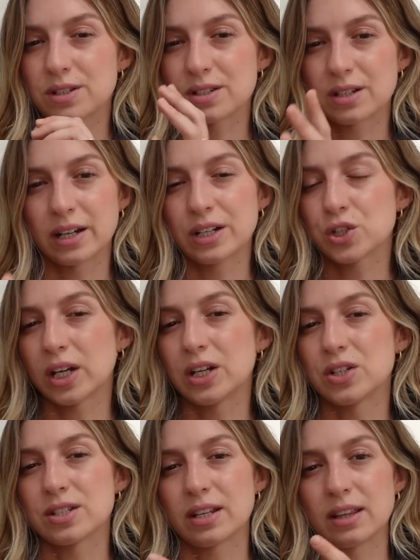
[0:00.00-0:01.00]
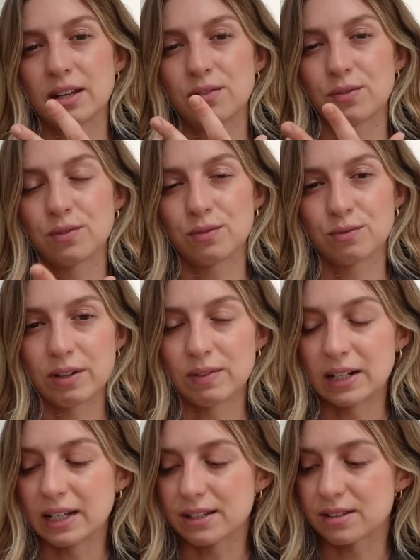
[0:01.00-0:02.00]
design changes and then
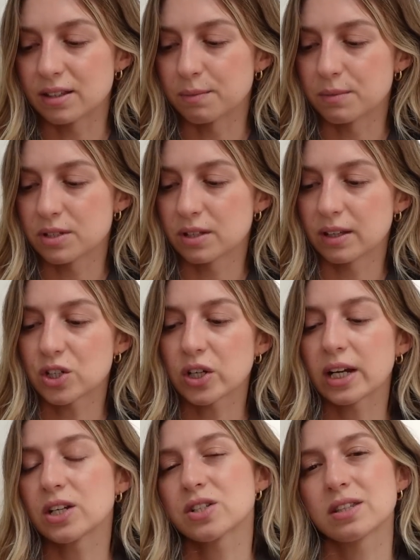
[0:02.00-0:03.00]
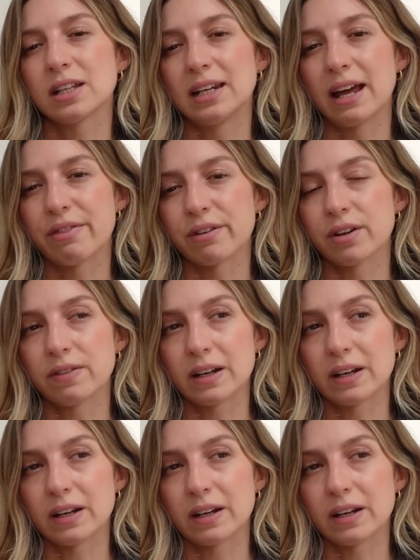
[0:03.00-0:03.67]
re-released them. So they changed the leather.